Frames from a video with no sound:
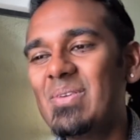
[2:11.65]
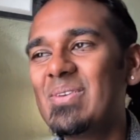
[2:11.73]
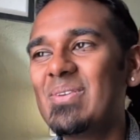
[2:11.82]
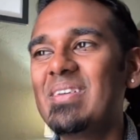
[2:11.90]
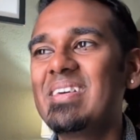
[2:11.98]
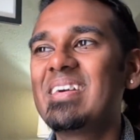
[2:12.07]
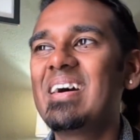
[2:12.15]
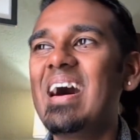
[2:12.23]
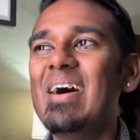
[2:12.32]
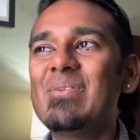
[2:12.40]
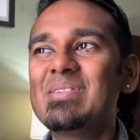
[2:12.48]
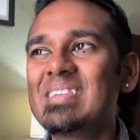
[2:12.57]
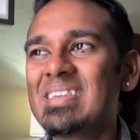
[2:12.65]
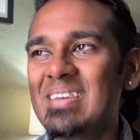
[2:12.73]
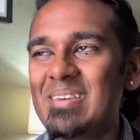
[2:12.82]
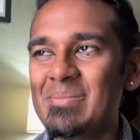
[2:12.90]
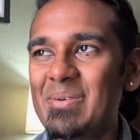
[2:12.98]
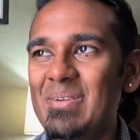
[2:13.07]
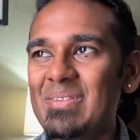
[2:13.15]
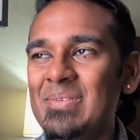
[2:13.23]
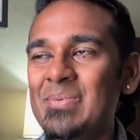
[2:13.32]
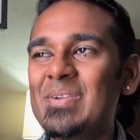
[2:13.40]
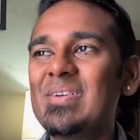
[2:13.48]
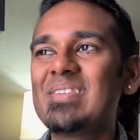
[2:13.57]
So like I was thinking about
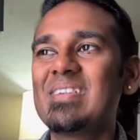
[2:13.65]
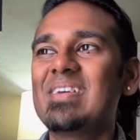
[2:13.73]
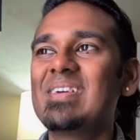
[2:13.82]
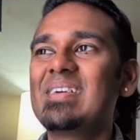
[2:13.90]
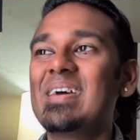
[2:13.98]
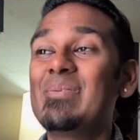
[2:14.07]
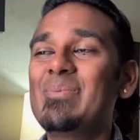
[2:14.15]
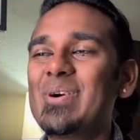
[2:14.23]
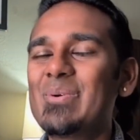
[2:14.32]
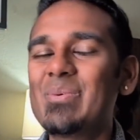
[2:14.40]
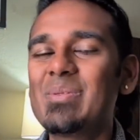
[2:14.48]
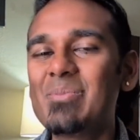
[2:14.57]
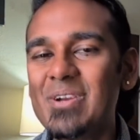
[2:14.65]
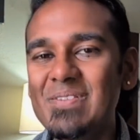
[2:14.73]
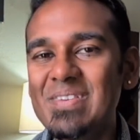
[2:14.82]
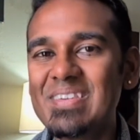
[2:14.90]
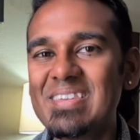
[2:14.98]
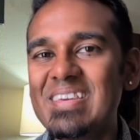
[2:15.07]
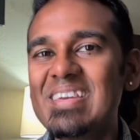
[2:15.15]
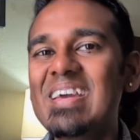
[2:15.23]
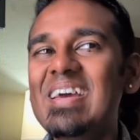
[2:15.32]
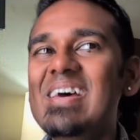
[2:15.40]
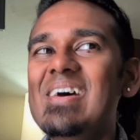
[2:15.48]
someone else that I had worked with previously